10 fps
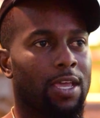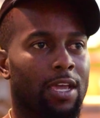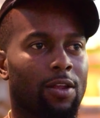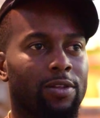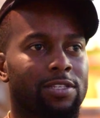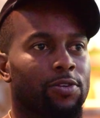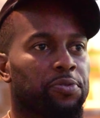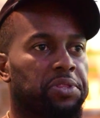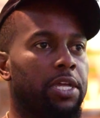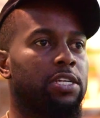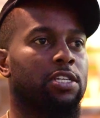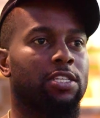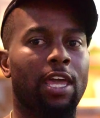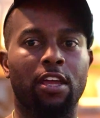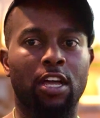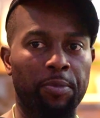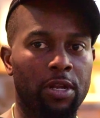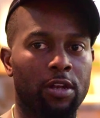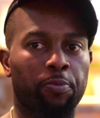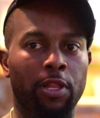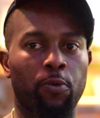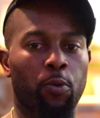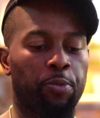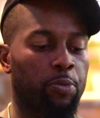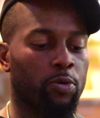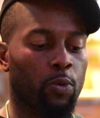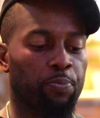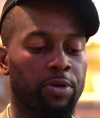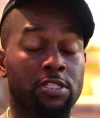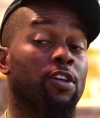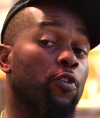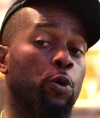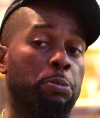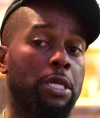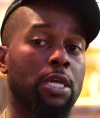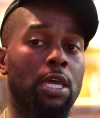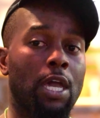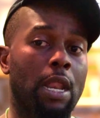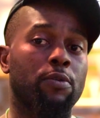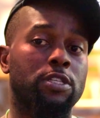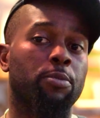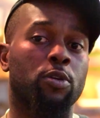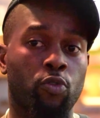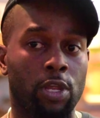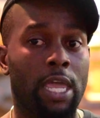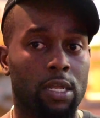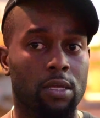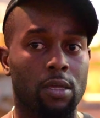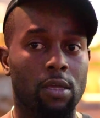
And all these little things just kind of coming into play where people will put stuff on me, and I was able to create it.